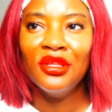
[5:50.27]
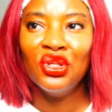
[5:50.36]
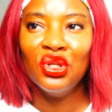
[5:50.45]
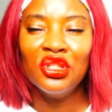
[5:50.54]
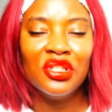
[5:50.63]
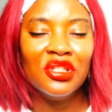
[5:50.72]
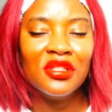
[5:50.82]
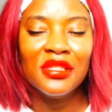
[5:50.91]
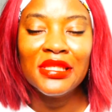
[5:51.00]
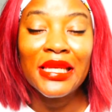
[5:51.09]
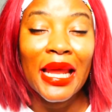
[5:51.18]
it's
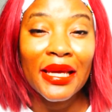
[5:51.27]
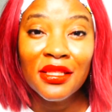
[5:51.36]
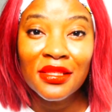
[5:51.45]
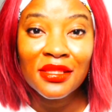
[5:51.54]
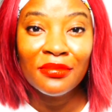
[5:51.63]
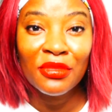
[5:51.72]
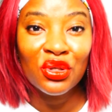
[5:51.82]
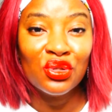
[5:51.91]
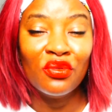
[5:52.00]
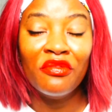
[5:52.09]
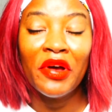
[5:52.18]
just, it's nice
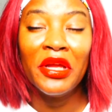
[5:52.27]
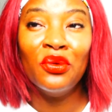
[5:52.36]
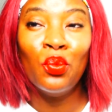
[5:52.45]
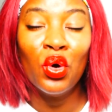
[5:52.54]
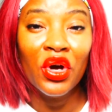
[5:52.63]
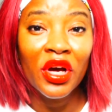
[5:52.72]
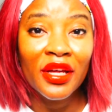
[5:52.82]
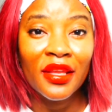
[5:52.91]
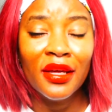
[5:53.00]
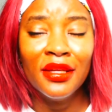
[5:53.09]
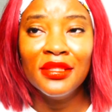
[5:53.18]
because you find work
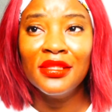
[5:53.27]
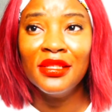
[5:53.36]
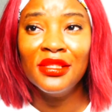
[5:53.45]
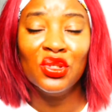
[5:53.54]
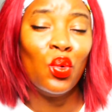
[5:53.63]
that it's